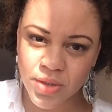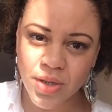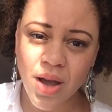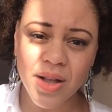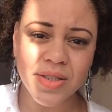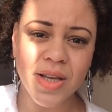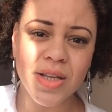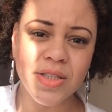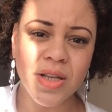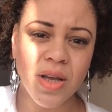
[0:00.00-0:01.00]
And God
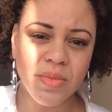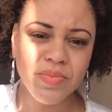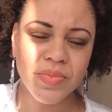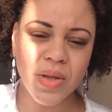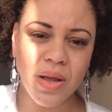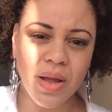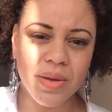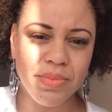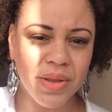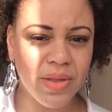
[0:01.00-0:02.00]
says,
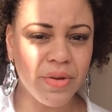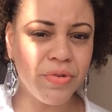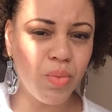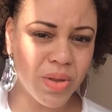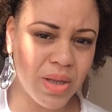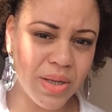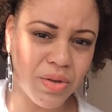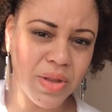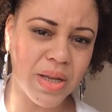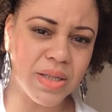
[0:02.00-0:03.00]
be thankful with the
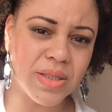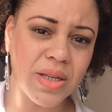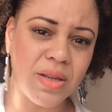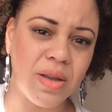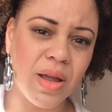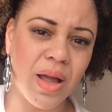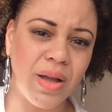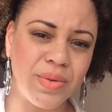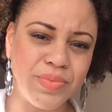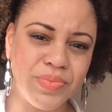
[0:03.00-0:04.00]
little things. And
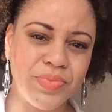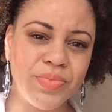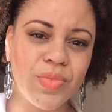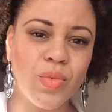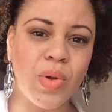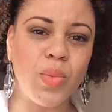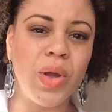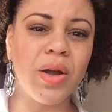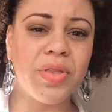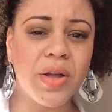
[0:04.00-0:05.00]
when
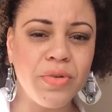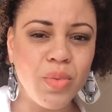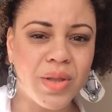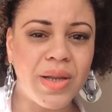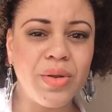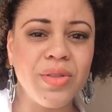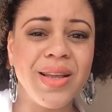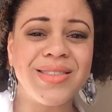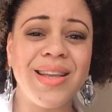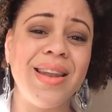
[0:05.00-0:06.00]
we are thankful with the little
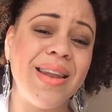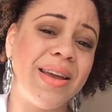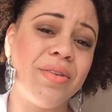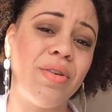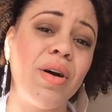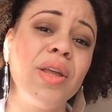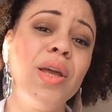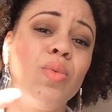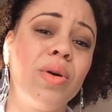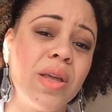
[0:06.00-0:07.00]
things, then later on,
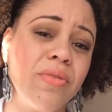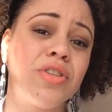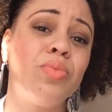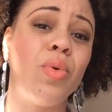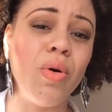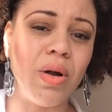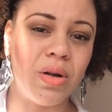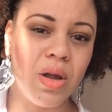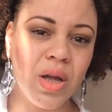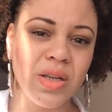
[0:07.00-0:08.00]
He will give us more.
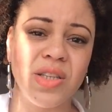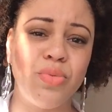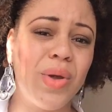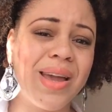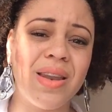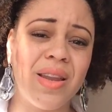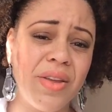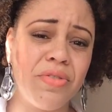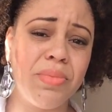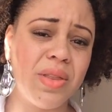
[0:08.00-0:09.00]
Because if we cannot
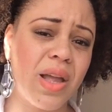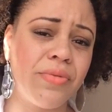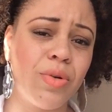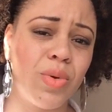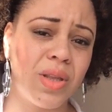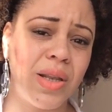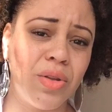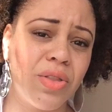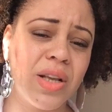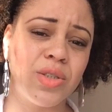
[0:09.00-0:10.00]
even be thankful with the
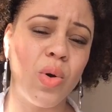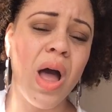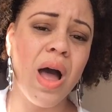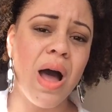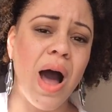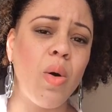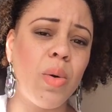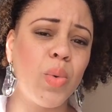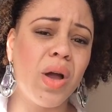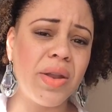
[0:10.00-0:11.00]
little things, so how are
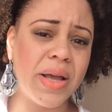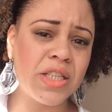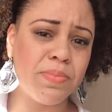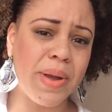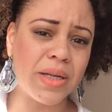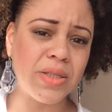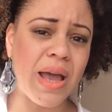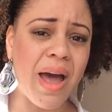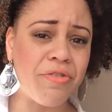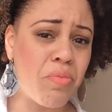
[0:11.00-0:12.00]
we going to expect to
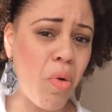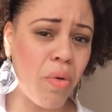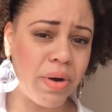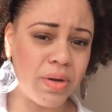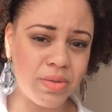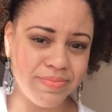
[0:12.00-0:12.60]
have more?